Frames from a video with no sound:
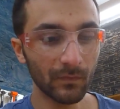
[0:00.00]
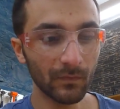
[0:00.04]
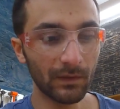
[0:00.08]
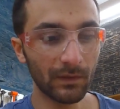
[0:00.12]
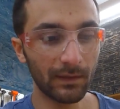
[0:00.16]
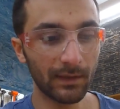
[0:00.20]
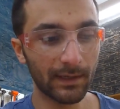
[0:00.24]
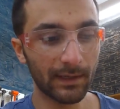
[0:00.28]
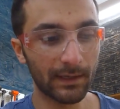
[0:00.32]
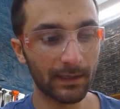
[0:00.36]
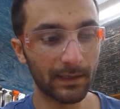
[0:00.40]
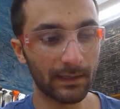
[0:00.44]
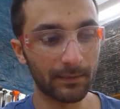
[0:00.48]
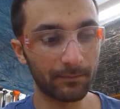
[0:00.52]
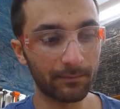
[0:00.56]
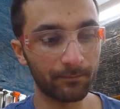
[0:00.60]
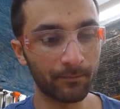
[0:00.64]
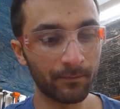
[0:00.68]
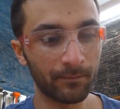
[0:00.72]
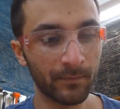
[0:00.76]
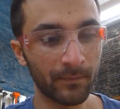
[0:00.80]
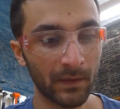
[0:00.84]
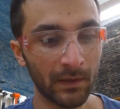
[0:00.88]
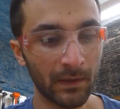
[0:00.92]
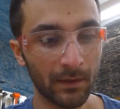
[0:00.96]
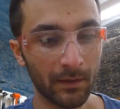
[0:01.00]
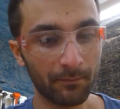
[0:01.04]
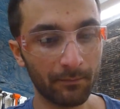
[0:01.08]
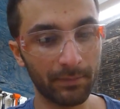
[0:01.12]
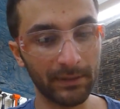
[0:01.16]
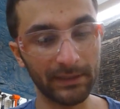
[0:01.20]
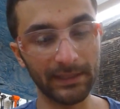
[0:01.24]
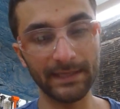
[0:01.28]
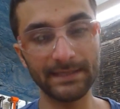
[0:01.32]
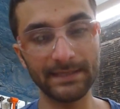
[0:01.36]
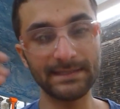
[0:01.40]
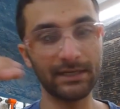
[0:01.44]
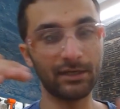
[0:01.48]
But
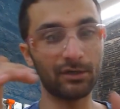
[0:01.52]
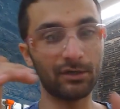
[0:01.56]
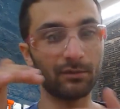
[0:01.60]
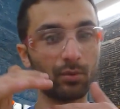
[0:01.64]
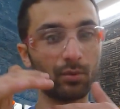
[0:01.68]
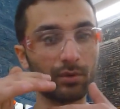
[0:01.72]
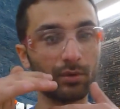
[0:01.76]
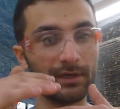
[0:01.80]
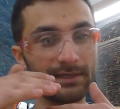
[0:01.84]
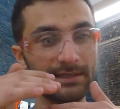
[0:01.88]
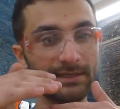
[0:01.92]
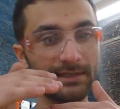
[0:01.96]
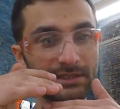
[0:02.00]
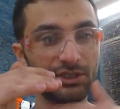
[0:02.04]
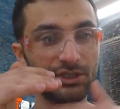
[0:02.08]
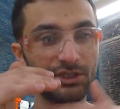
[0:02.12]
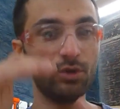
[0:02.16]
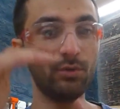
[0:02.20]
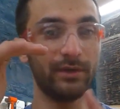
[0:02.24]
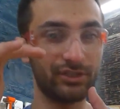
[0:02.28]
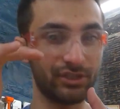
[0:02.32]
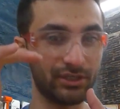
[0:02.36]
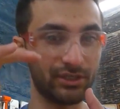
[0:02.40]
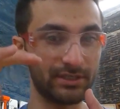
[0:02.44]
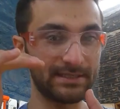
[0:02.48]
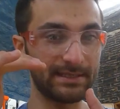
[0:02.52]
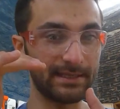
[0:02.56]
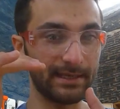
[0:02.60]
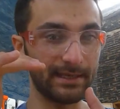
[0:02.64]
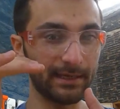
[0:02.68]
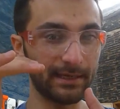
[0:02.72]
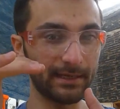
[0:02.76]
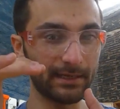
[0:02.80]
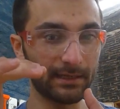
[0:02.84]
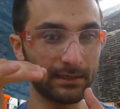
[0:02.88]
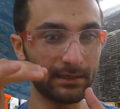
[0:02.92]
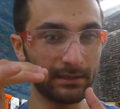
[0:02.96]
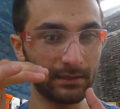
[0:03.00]
let's say your board is 2 inches
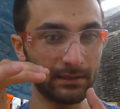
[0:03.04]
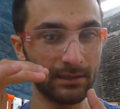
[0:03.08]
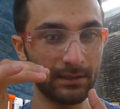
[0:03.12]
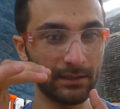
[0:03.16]
thick,